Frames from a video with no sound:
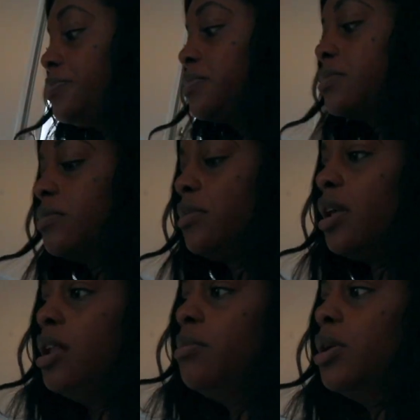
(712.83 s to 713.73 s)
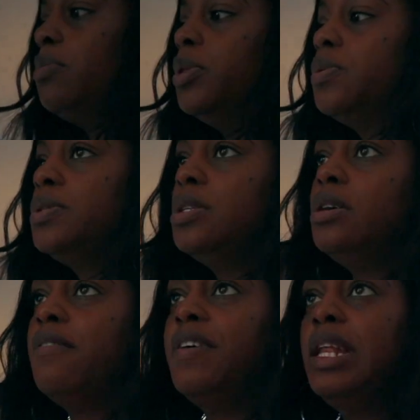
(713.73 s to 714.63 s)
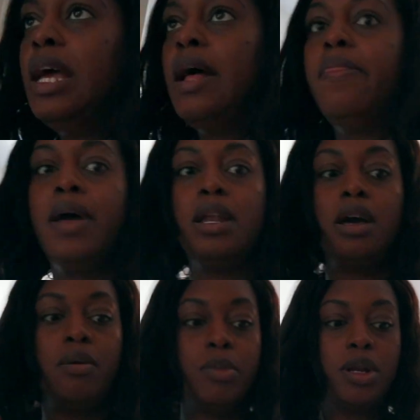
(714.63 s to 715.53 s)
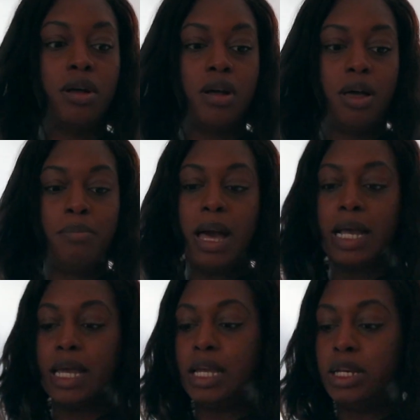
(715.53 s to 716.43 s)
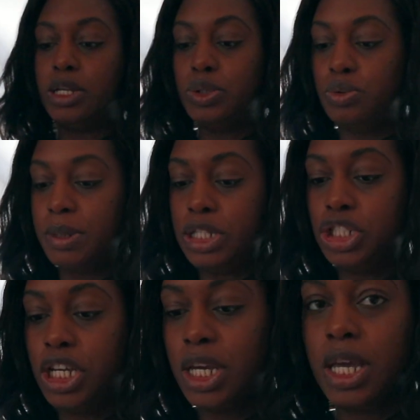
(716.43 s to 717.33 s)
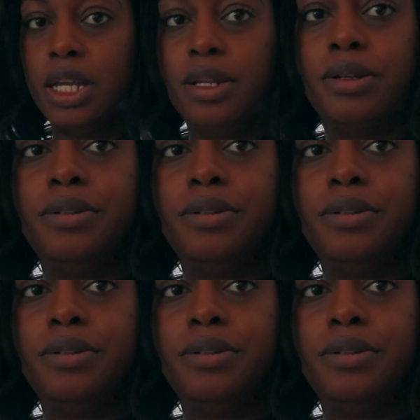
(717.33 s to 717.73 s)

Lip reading: and I'm gonna put those in the oven, and then I'm gonna come back and do my chicken.